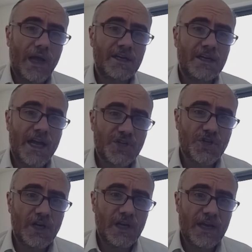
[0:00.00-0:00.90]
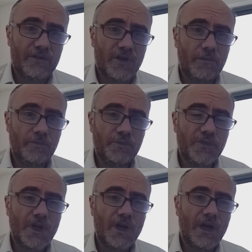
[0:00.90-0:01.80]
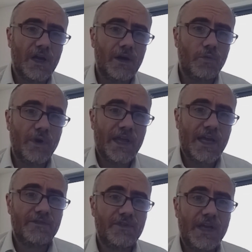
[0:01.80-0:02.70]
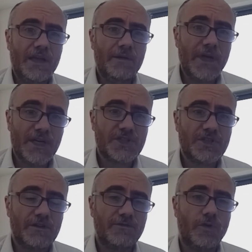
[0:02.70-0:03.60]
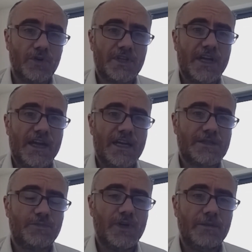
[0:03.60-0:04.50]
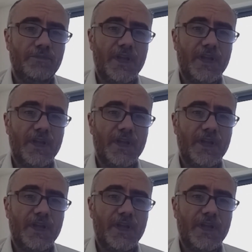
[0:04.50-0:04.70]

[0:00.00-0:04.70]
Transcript: at a national level, uh, we have a minister for the diaspora